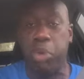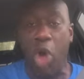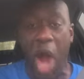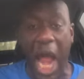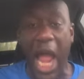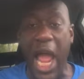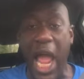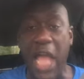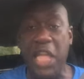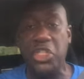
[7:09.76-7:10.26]

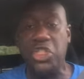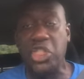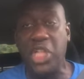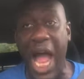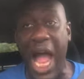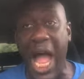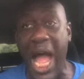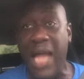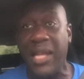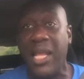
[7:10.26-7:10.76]
Praise
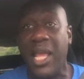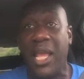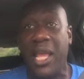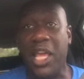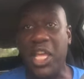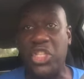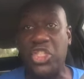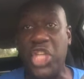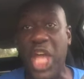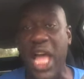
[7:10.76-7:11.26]
God.
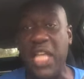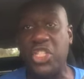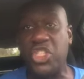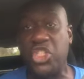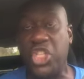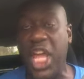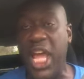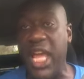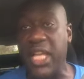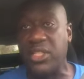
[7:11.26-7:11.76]
He says
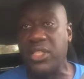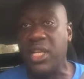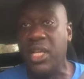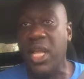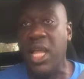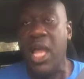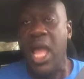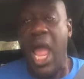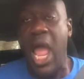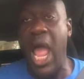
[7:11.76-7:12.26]
this,
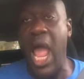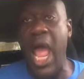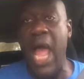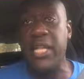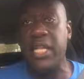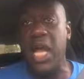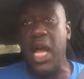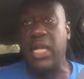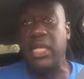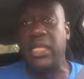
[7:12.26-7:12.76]

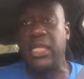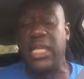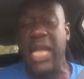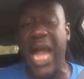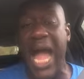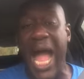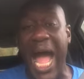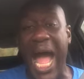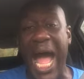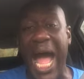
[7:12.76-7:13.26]
and the
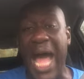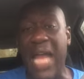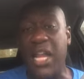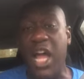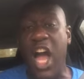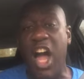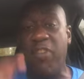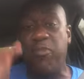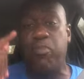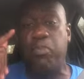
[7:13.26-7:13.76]
God
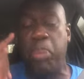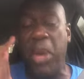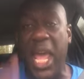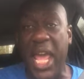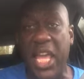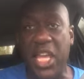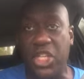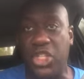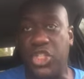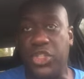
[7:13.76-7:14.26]
of
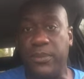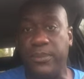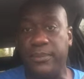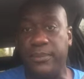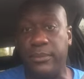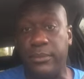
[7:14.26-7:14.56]
peace